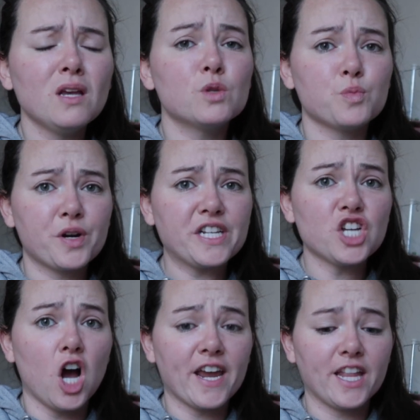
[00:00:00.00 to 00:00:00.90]
I was pretty
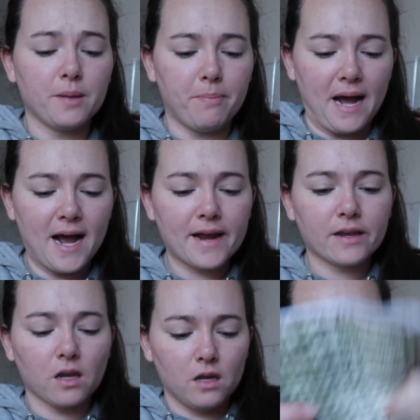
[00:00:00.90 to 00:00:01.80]
tight at the
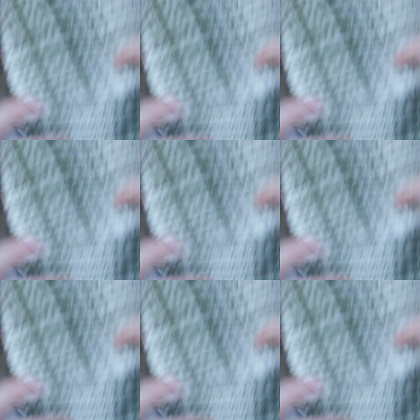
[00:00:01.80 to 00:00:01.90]
back.